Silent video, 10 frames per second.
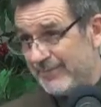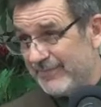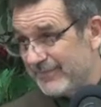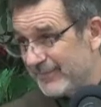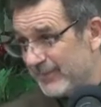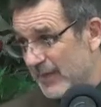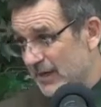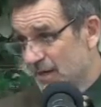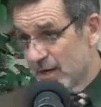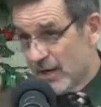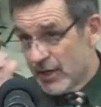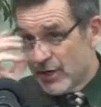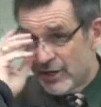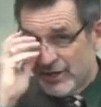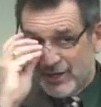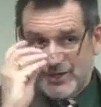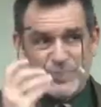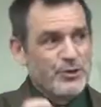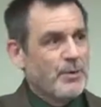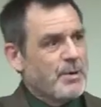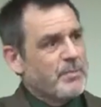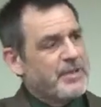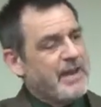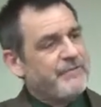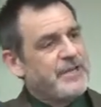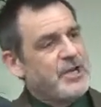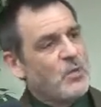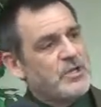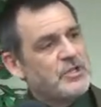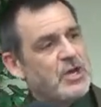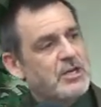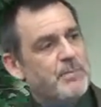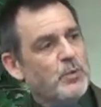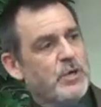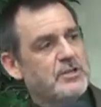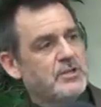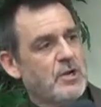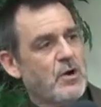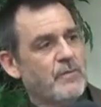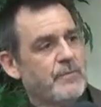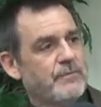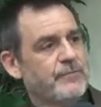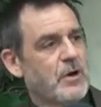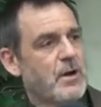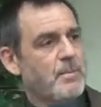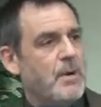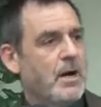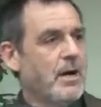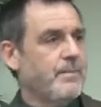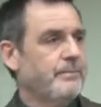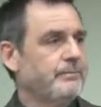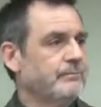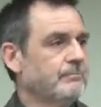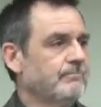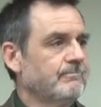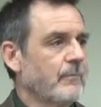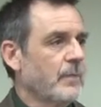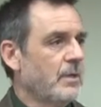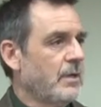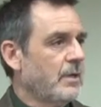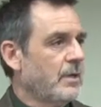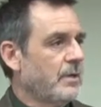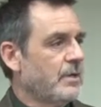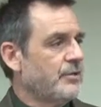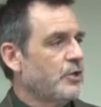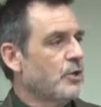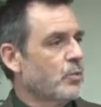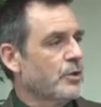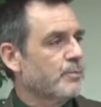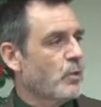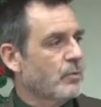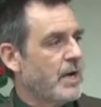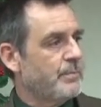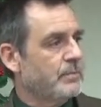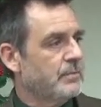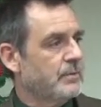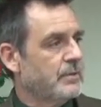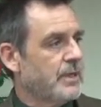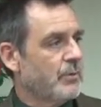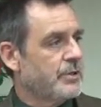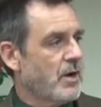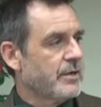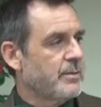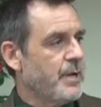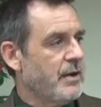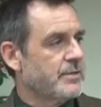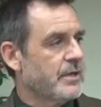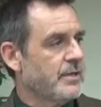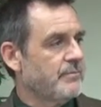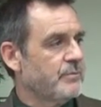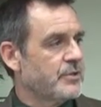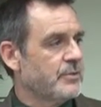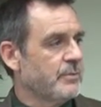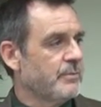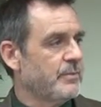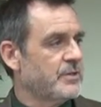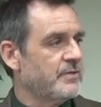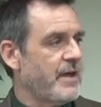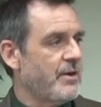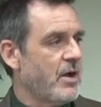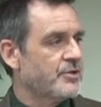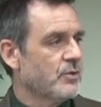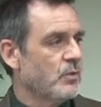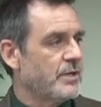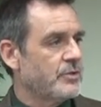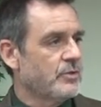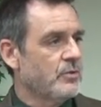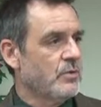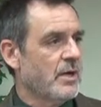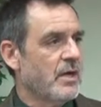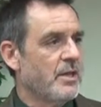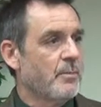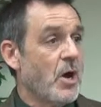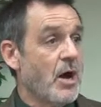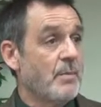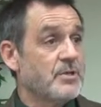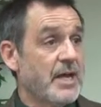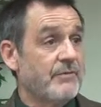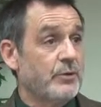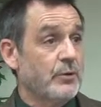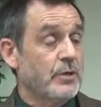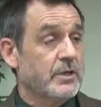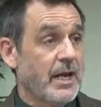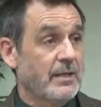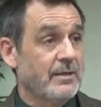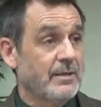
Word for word: Do you remember that video we saw a couple weeks ago from um, the, the Good Works program? They were talking about uh, that Mr. and Mrs. Van Ostel went to uh, the Bahamas after the hurricane.